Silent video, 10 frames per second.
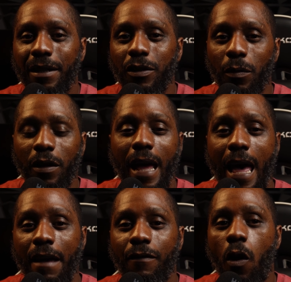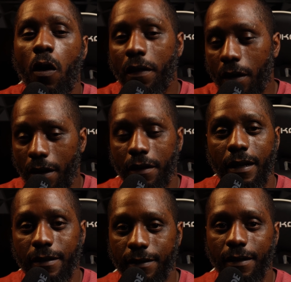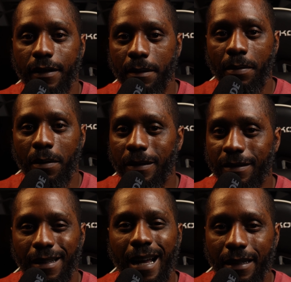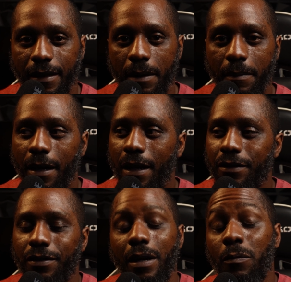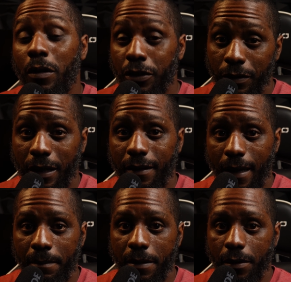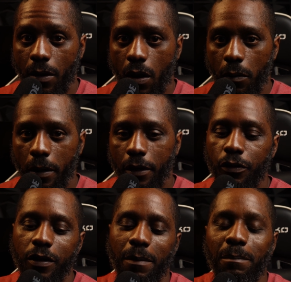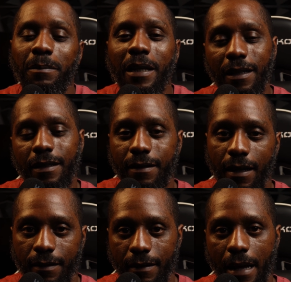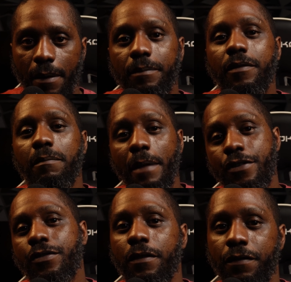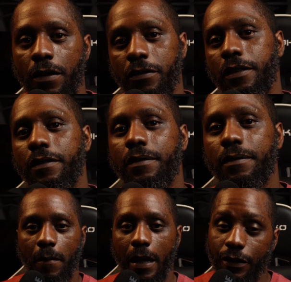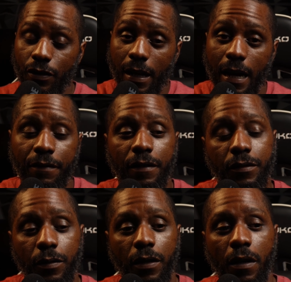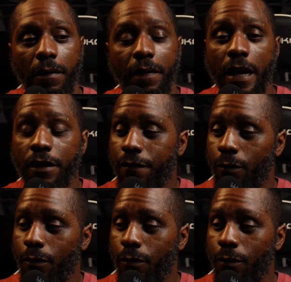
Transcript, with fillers: you want to have all the other necessary components lined up so that once you get that piece of hardware, you can immediately test it out to make sure it functions. And that's all I got for this one, y'all. Thanks